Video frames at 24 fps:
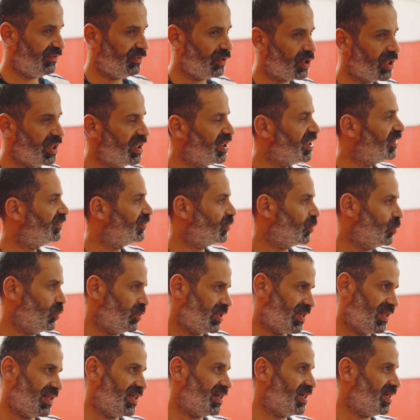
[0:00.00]
For any
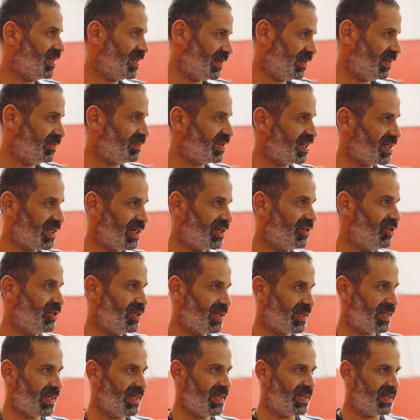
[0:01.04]
fruits, there is a particular
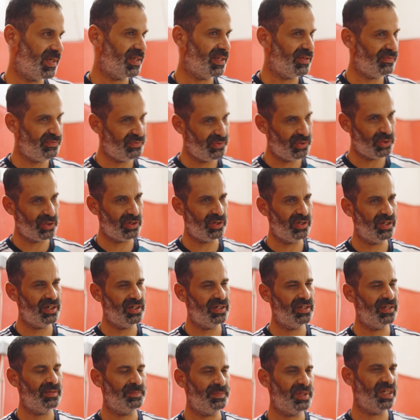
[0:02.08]
season. For
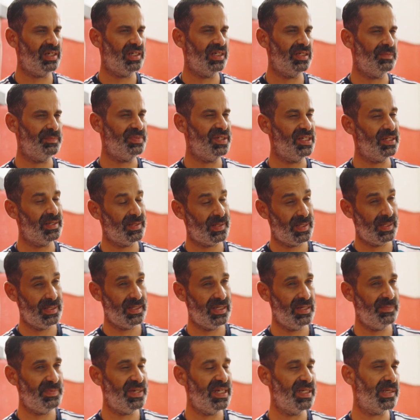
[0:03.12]
prickly pears, it
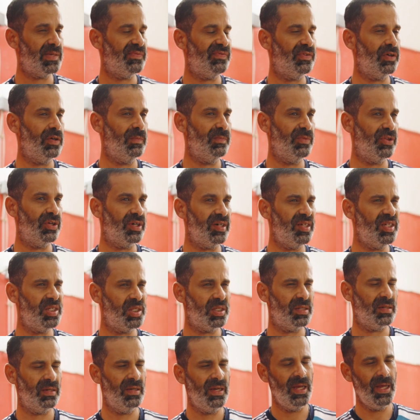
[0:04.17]
depends from the
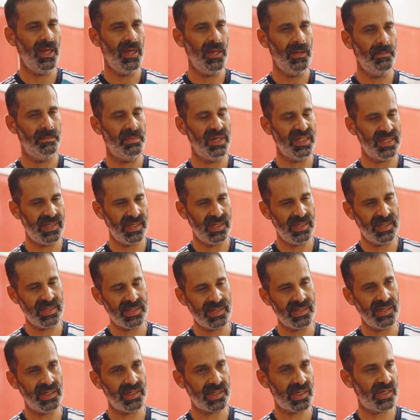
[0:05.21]
region, but it
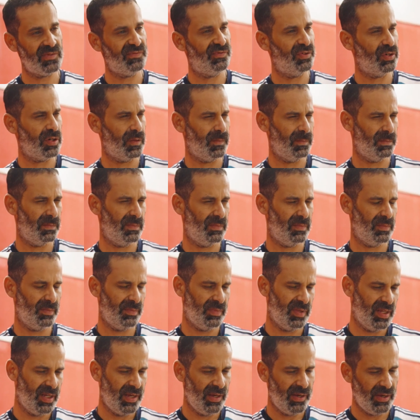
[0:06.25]
starts from
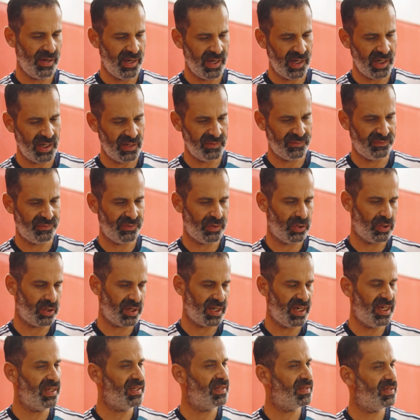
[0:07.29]
half or
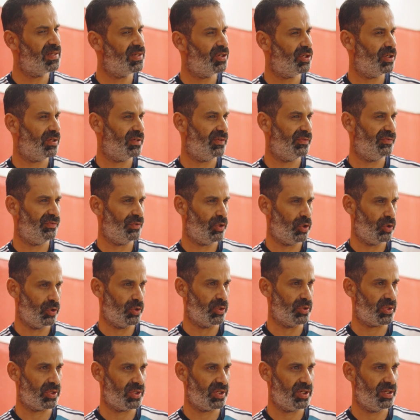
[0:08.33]
end of
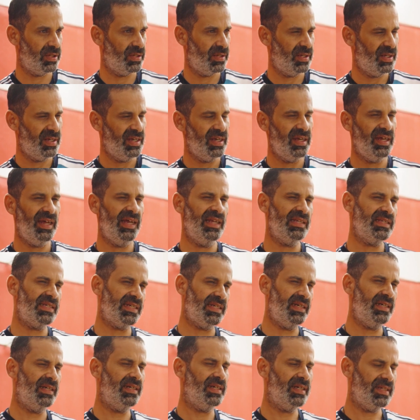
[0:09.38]
August
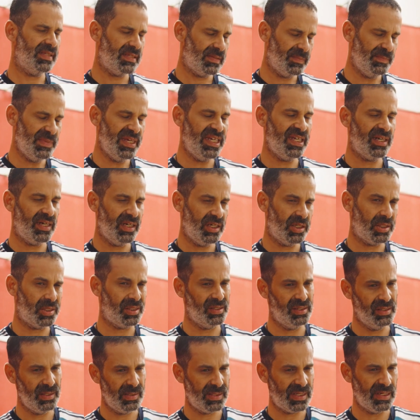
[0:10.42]
until it may reach
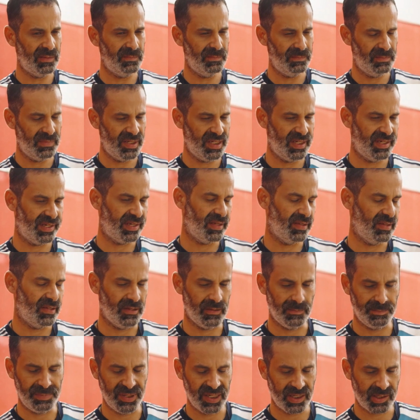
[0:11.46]
in some
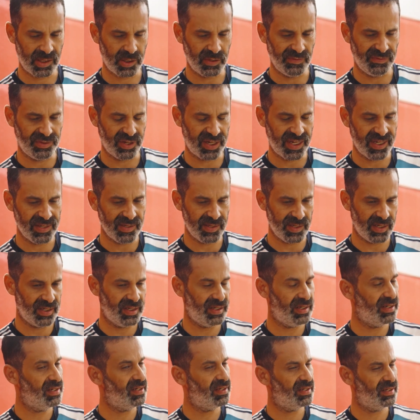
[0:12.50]
parts of the country
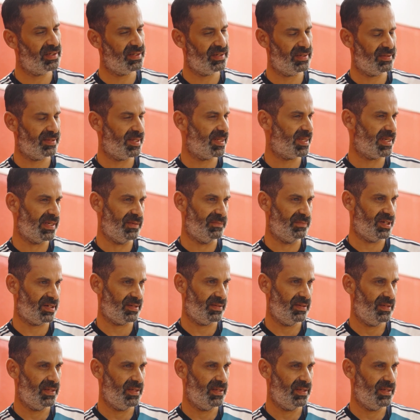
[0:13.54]
December,